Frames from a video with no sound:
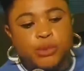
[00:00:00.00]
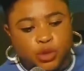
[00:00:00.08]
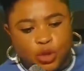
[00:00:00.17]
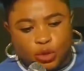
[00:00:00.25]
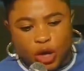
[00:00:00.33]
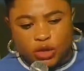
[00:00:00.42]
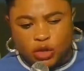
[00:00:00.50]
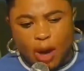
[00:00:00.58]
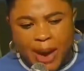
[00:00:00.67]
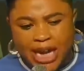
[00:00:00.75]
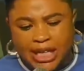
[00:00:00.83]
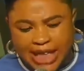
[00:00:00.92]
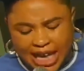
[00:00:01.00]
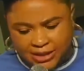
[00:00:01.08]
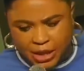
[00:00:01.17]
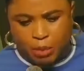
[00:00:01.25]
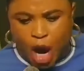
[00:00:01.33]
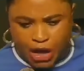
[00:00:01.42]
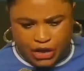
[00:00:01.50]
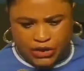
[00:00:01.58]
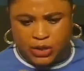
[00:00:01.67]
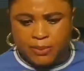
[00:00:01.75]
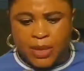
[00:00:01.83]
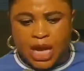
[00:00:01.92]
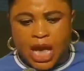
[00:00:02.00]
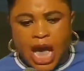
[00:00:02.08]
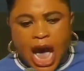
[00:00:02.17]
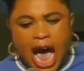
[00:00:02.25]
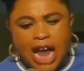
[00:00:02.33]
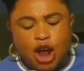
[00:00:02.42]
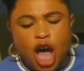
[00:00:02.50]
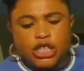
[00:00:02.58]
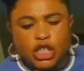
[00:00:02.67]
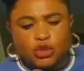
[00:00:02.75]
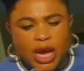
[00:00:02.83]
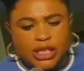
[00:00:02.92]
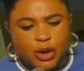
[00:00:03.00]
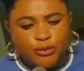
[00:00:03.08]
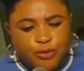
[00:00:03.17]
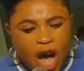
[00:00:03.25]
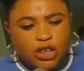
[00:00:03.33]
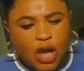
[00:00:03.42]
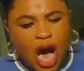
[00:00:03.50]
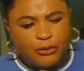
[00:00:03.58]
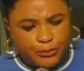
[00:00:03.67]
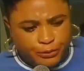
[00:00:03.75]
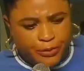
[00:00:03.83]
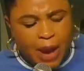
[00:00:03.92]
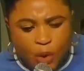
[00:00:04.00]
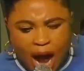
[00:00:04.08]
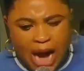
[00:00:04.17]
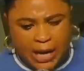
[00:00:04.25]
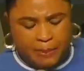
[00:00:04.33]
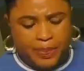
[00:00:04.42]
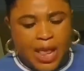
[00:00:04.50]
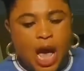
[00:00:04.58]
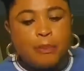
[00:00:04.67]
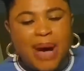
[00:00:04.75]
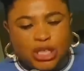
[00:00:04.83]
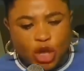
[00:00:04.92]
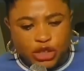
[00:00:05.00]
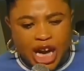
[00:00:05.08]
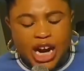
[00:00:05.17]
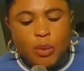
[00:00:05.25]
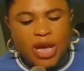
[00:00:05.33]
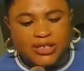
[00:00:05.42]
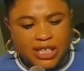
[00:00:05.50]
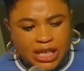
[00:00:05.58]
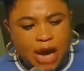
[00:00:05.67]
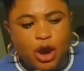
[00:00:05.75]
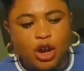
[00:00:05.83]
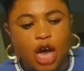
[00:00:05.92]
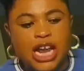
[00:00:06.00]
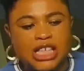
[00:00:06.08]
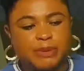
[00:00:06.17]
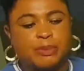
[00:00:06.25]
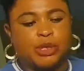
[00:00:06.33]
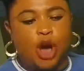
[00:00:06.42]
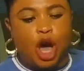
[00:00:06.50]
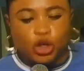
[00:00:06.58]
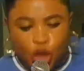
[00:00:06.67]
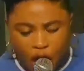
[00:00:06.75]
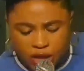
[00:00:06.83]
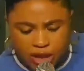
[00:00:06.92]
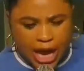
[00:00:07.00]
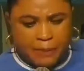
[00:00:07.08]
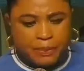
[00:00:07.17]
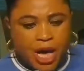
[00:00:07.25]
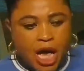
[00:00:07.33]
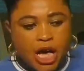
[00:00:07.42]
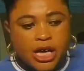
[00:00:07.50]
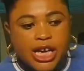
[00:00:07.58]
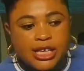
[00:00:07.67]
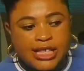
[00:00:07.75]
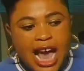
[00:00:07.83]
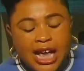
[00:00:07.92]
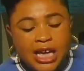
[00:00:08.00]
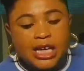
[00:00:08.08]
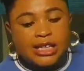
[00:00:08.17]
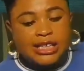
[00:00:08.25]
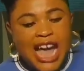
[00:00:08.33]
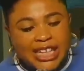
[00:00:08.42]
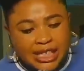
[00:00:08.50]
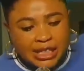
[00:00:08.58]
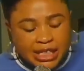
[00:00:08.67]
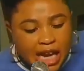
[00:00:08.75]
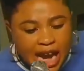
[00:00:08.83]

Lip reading: down to so many testimonies. And on the 24th of February, Pastor Jerry was declared on NSPPD on Thursday. He said, that